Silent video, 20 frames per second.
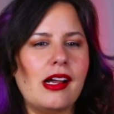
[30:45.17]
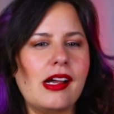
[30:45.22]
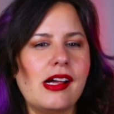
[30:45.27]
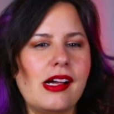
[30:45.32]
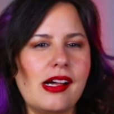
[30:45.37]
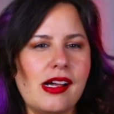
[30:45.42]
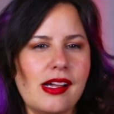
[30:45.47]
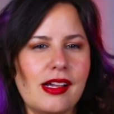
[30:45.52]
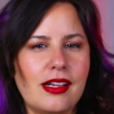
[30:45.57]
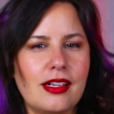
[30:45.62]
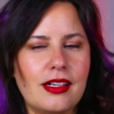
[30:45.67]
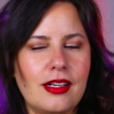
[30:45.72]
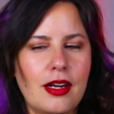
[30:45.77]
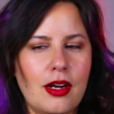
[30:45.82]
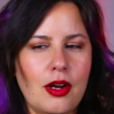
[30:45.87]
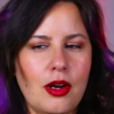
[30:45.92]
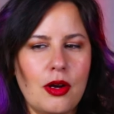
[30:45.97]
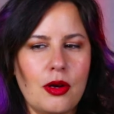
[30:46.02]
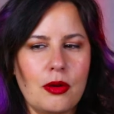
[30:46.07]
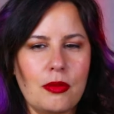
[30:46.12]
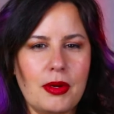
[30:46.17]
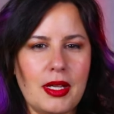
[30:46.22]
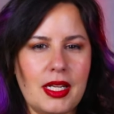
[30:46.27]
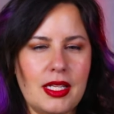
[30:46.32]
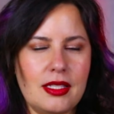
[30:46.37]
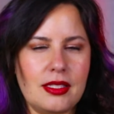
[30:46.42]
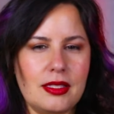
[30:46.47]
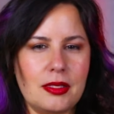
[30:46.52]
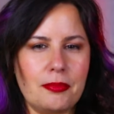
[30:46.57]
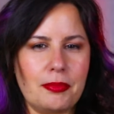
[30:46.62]
What
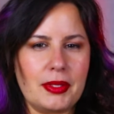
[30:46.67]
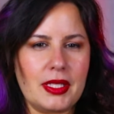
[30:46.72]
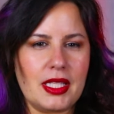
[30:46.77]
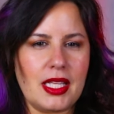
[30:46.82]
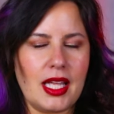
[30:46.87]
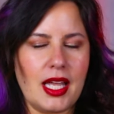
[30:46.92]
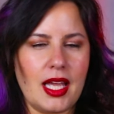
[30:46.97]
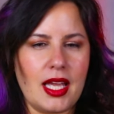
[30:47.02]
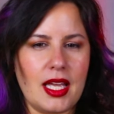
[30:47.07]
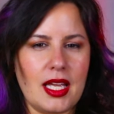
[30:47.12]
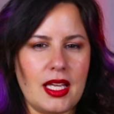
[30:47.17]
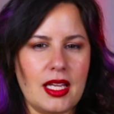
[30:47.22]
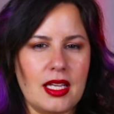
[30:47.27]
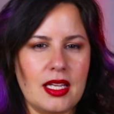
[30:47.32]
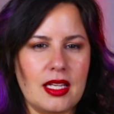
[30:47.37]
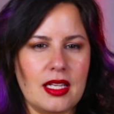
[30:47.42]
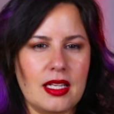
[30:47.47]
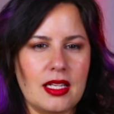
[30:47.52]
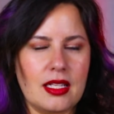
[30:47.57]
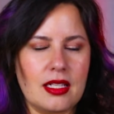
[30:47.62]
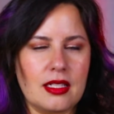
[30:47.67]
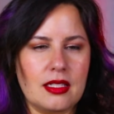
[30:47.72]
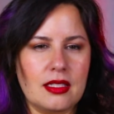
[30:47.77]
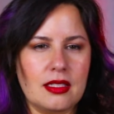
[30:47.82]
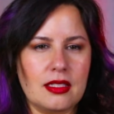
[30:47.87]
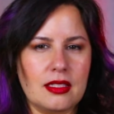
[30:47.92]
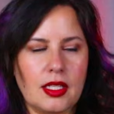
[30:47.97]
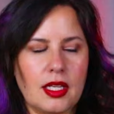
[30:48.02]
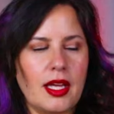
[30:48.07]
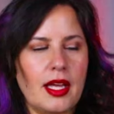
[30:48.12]
is the play?
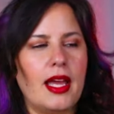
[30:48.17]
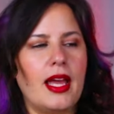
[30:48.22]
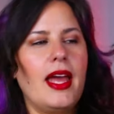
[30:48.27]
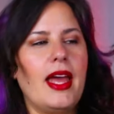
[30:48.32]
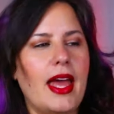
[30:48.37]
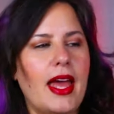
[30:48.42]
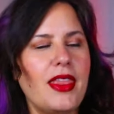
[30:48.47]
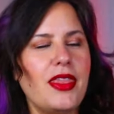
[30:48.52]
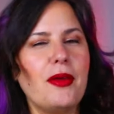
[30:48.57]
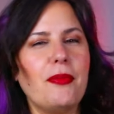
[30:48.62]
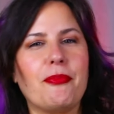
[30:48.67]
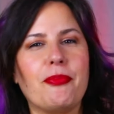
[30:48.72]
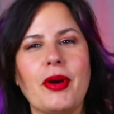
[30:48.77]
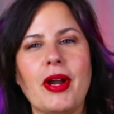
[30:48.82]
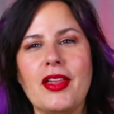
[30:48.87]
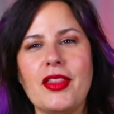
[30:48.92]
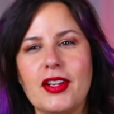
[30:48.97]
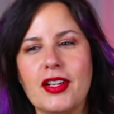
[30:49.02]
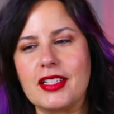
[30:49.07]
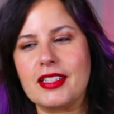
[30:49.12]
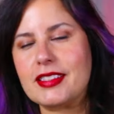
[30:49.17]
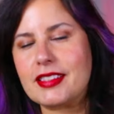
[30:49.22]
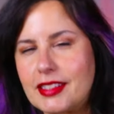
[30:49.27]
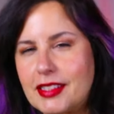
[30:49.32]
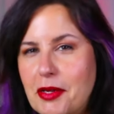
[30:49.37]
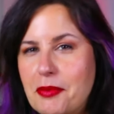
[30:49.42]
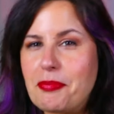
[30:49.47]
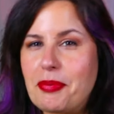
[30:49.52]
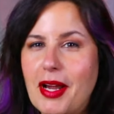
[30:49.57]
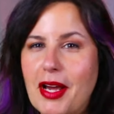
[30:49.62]
And the
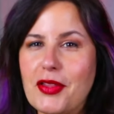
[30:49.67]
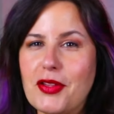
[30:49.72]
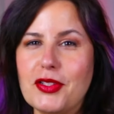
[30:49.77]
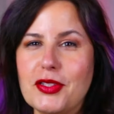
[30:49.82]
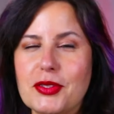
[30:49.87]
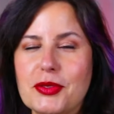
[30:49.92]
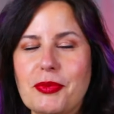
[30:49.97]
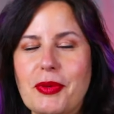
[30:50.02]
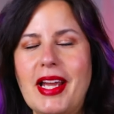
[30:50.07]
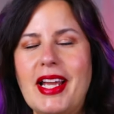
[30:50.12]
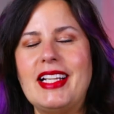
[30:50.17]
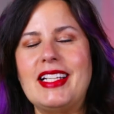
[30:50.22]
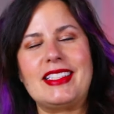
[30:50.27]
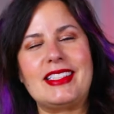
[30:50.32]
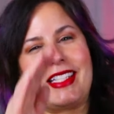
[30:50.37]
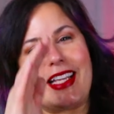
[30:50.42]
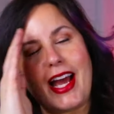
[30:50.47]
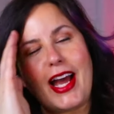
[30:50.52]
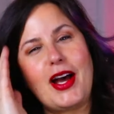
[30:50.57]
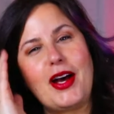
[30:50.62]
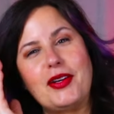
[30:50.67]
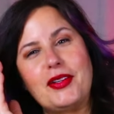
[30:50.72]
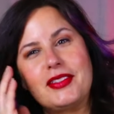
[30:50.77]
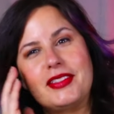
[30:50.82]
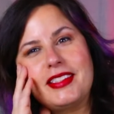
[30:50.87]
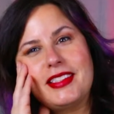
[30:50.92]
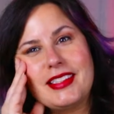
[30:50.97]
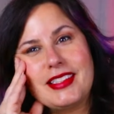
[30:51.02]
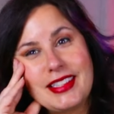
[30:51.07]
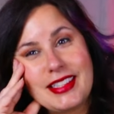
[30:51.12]
brothers went
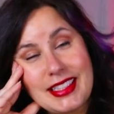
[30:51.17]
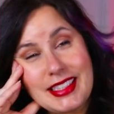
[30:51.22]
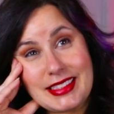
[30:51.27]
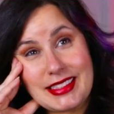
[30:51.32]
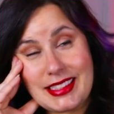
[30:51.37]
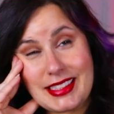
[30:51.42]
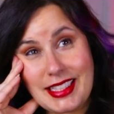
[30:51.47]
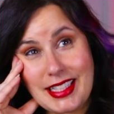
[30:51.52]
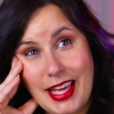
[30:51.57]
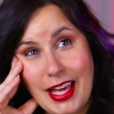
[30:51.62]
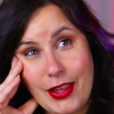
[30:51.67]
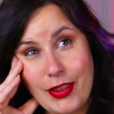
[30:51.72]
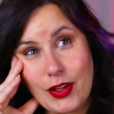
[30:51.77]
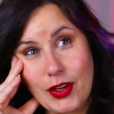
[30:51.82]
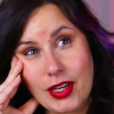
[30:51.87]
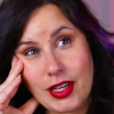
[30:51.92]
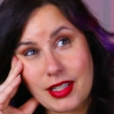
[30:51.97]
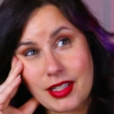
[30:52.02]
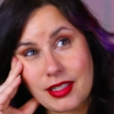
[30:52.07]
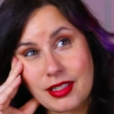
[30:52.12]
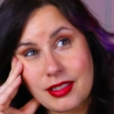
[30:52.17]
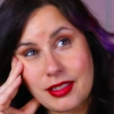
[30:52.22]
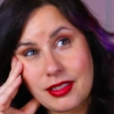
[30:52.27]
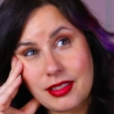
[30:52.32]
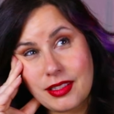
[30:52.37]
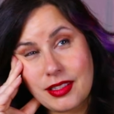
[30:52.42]
down together.